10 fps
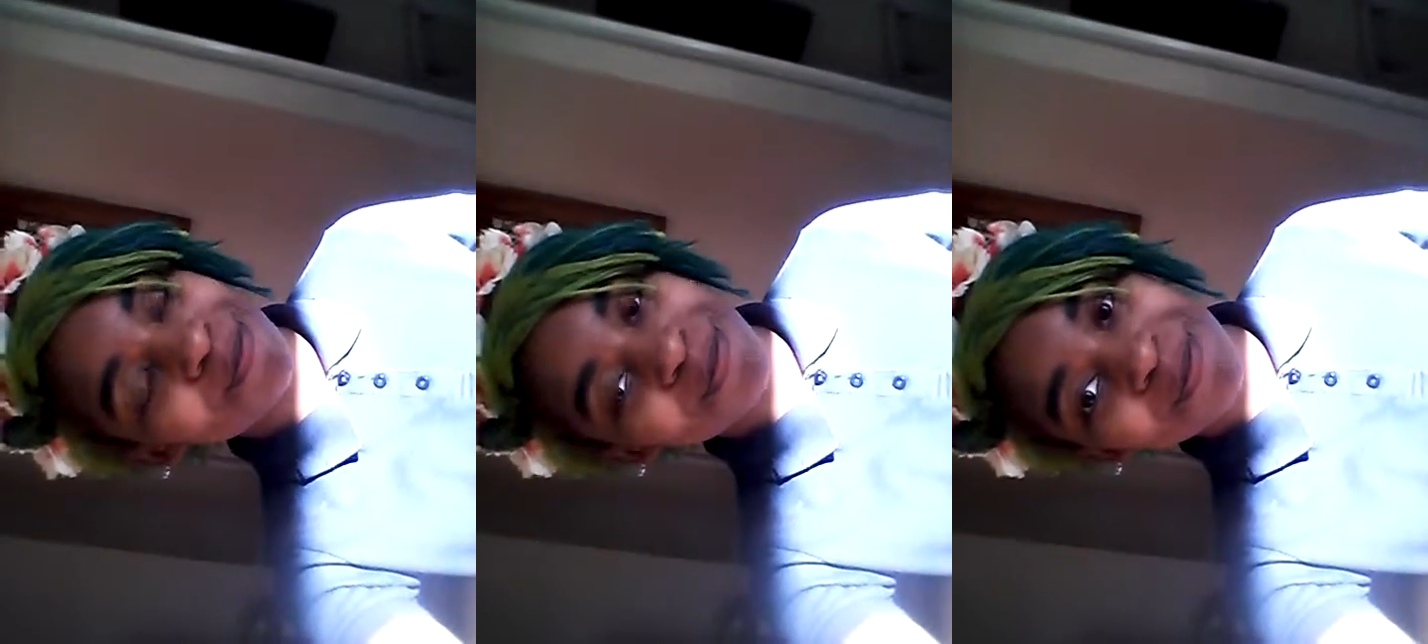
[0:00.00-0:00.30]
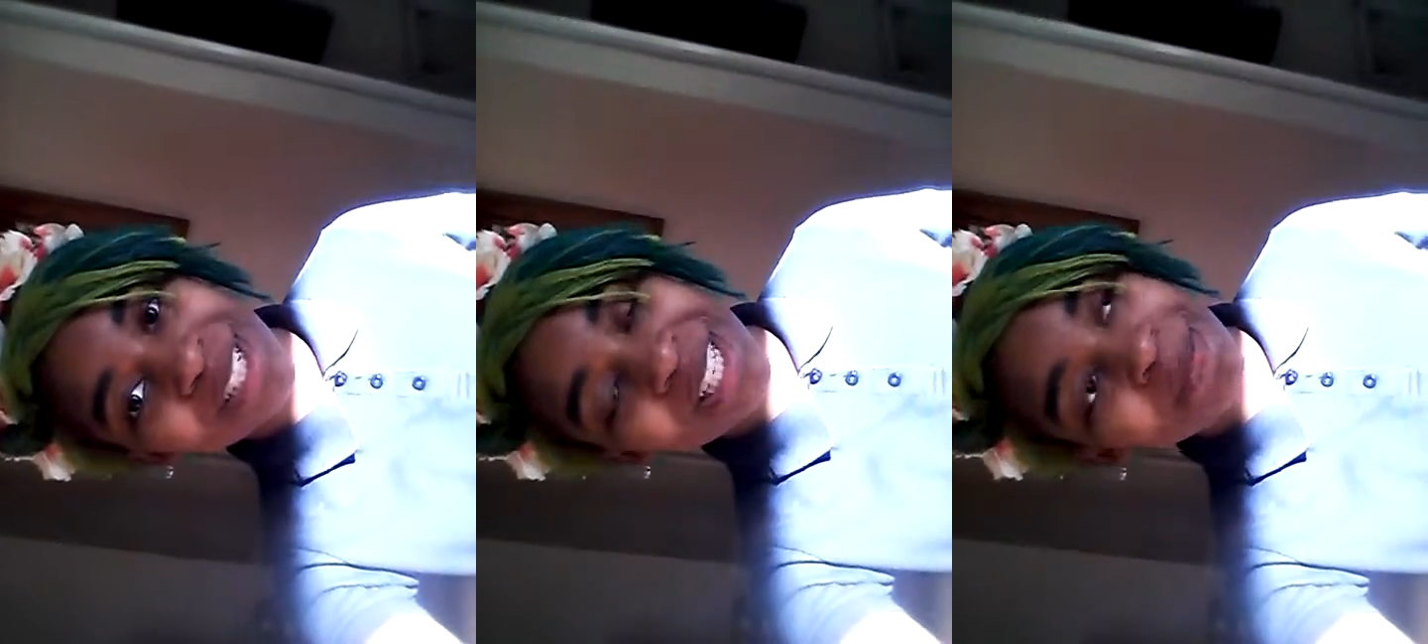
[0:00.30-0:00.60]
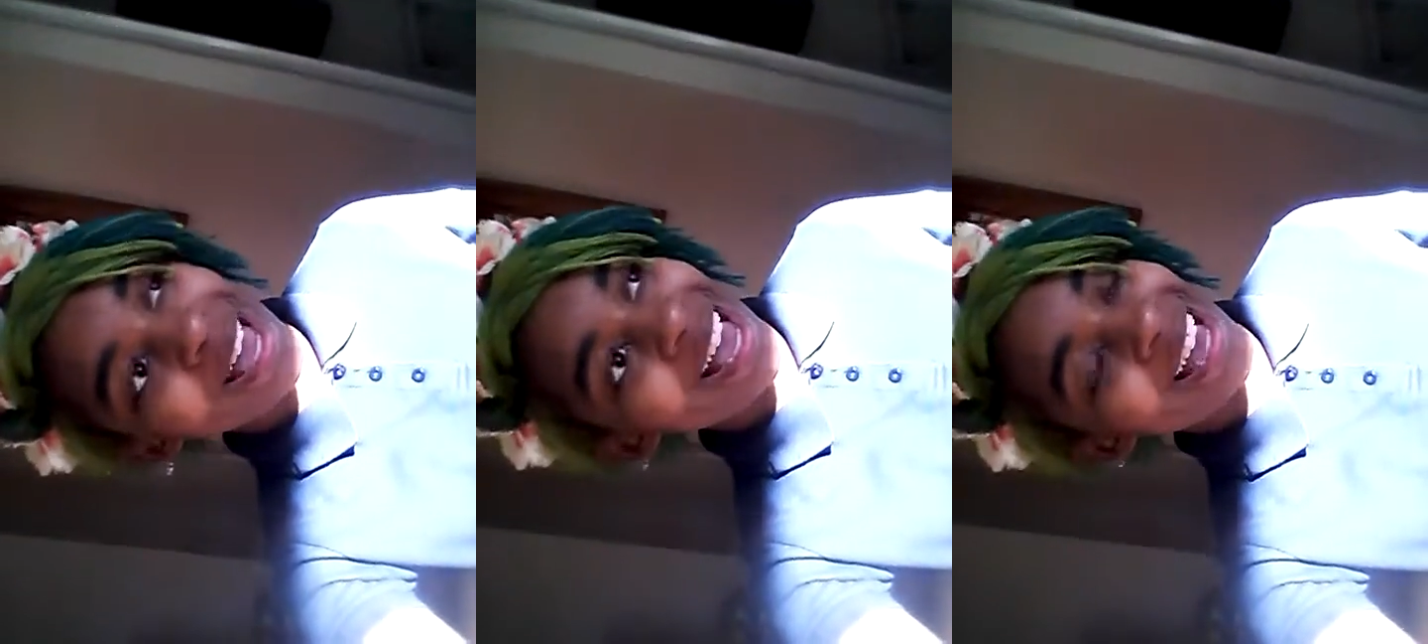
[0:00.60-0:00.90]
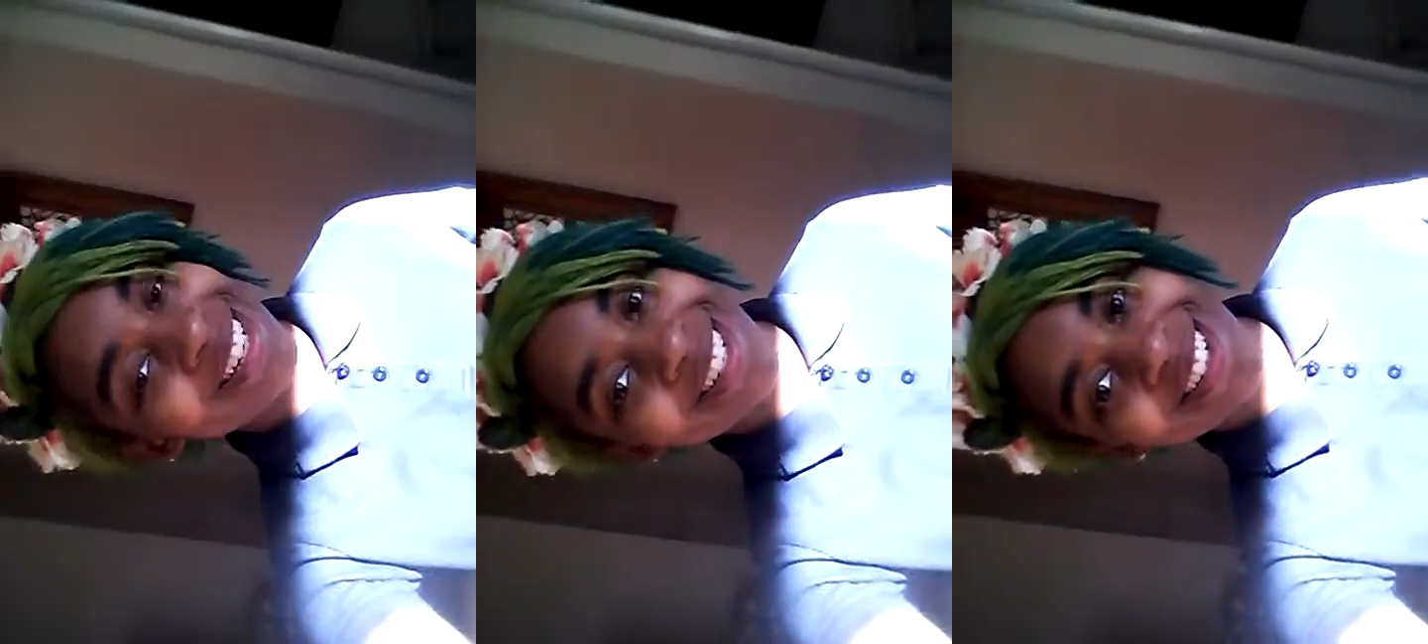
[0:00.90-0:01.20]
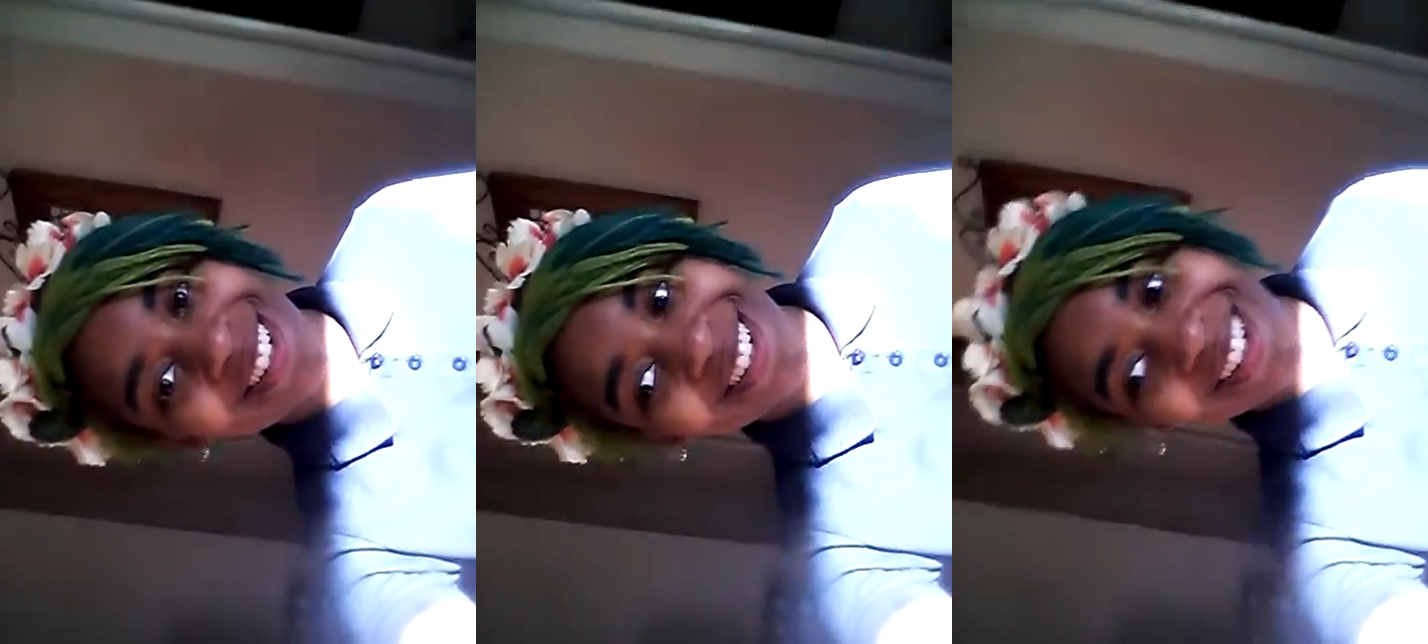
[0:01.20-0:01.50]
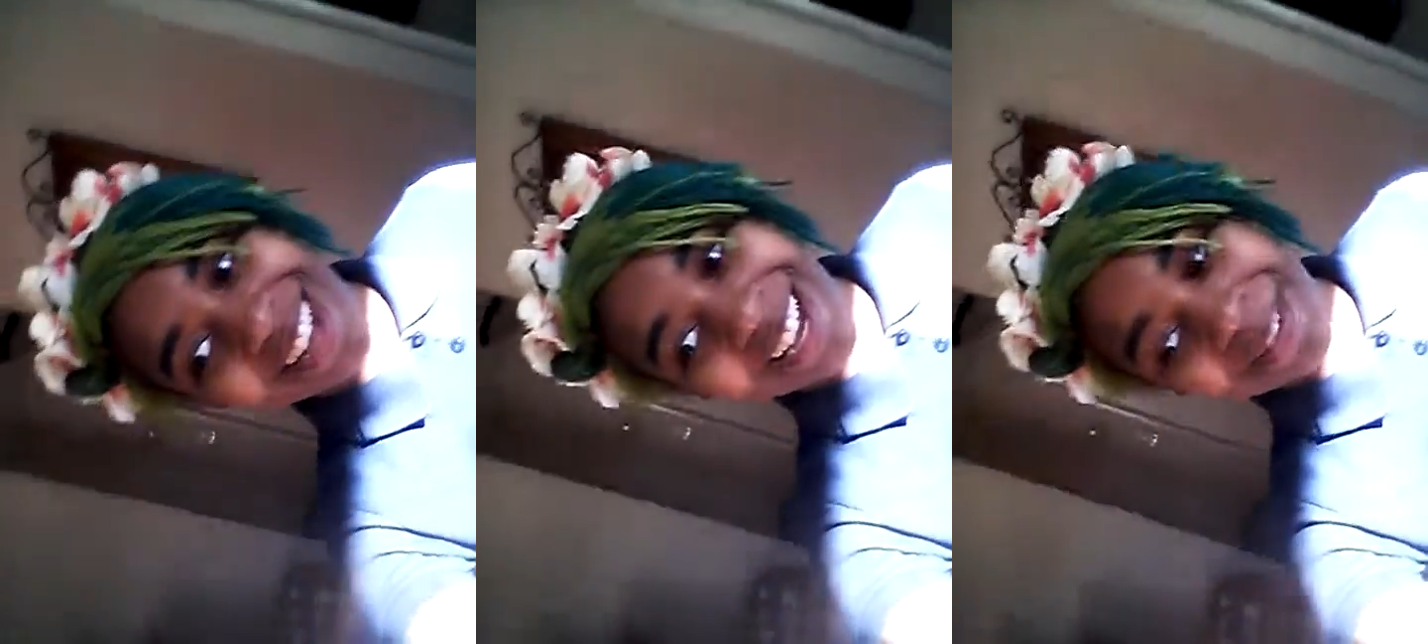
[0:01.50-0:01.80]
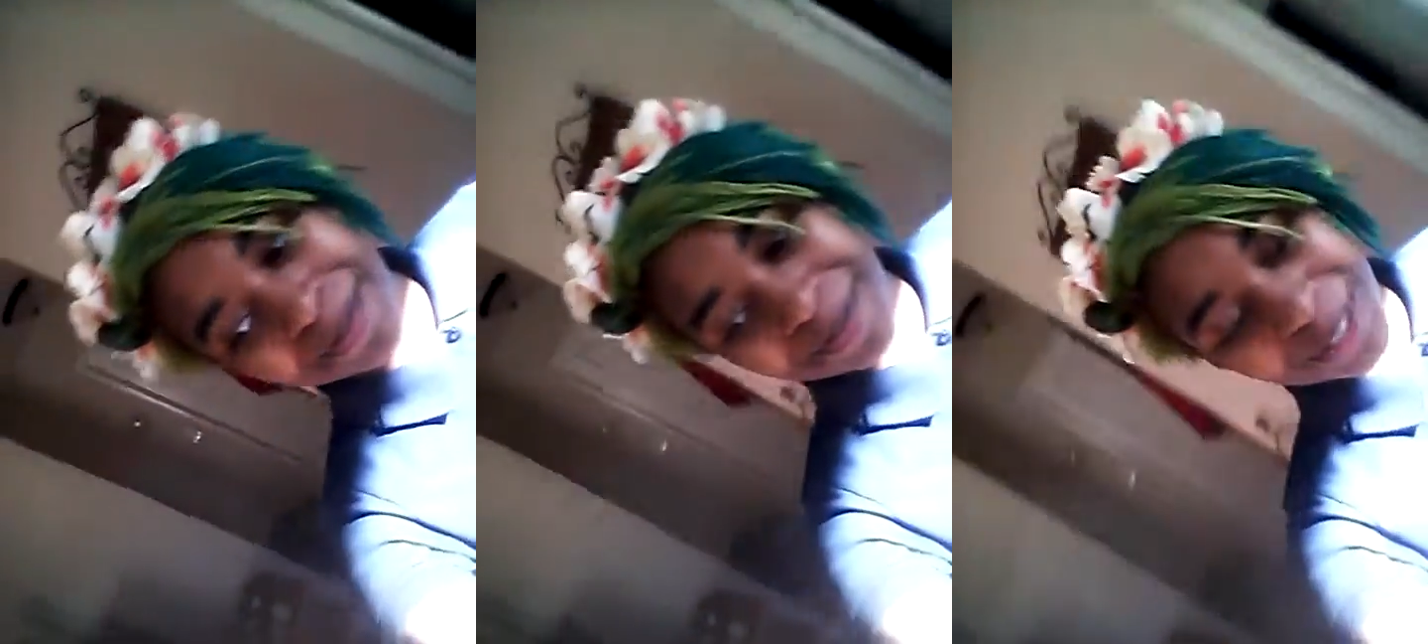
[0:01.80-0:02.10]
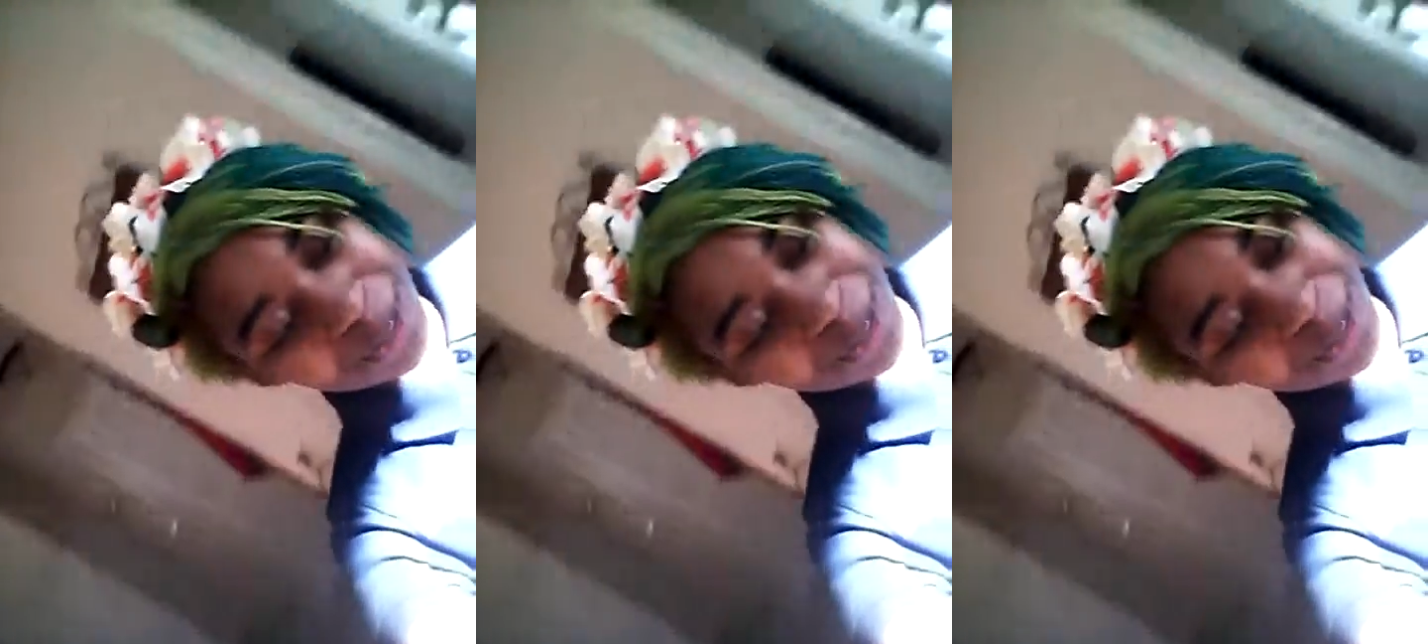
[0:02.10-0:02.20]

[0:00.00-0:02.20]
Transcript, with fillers: really bad. I'm